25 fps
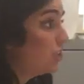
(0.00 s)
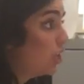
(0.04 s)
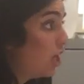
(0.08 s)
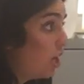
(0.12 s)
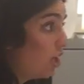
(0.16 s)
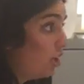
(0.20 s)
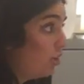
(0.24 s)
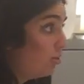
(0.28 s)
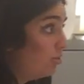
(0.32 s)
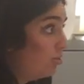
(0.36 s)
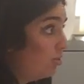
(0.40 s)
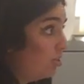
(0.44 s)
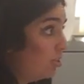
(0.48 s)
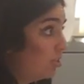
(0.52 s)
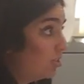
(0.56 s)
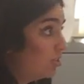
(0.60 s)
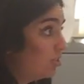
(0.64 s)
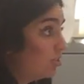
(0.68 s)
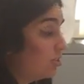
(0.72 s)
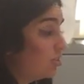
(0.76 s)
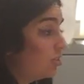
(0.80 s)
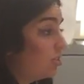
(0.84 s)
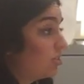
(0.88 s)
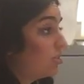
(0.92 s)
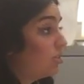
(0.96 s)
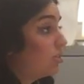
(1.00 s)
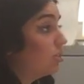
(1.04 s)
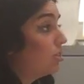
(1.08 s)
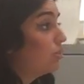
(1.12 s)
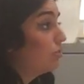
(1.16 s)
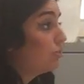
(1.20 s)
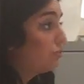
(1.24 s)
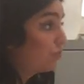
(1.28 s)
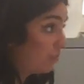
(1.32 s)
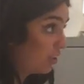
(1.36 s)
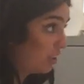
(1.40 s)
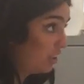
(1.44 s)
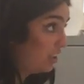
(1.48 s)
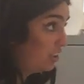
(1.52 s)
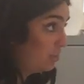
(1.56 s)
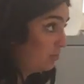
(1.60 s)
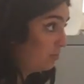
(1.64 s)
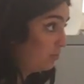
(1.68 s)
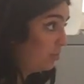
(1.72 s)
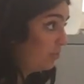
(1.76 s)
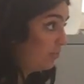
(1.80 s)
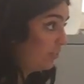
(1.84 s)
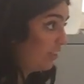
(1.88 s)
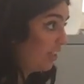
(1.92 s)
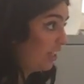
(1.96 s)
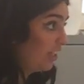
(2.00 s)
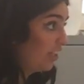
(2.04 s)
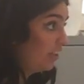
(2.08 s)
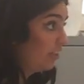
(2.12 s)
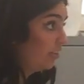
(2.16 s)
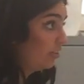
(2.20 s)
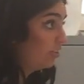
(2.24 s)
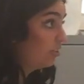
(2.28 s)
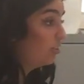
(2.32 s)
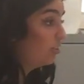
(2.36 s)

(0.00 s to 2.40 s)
no for this movie,